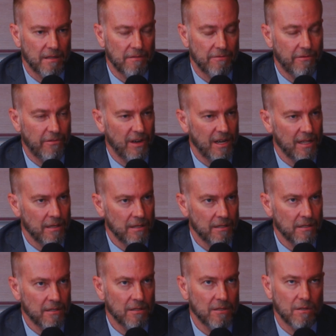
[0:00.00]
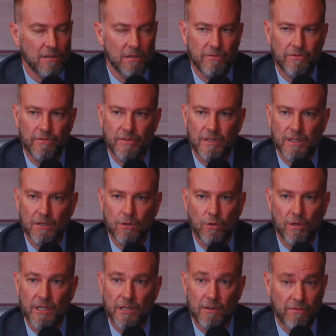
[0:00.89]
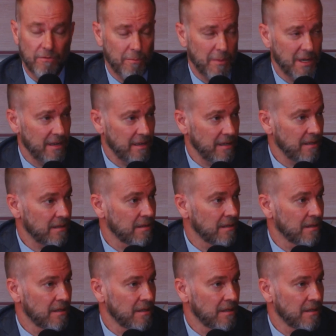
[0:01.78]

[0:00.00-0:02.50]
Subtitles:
father of a colleague of mine